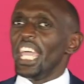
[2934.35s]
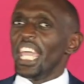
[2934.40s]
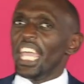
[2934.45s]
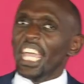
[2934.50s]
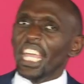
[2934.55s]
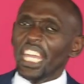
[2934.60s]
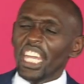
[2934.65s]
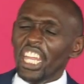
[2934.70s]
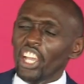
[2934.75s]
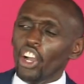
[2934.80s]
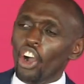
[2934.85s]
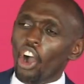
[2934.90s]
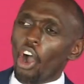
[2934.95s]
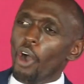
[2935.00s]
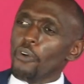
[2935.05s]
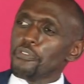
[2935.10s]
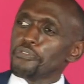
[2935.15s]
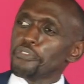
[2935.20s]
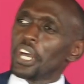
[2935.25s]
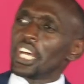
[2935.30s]
Any
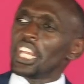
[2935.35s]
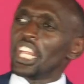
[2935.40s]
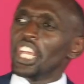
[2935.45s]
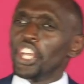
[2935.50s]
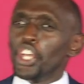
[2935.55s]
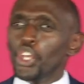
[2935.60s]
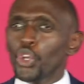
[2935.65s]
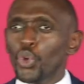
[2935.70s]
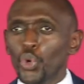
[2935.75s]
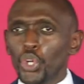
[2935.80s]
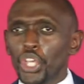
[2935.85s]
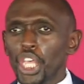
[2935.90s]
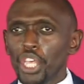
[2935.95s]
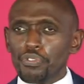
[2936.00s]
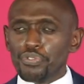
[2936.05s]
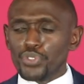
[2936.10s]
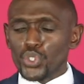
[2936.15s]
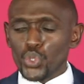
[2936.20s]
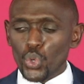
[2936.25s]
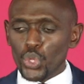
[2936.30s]
offering you
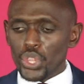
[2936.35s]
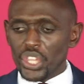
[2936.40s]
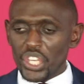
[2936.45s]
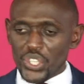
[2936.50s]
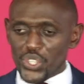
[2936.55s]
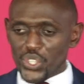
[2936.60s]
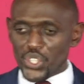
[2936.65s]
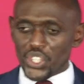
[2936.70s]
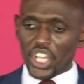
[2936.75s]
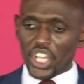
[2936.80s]
give to this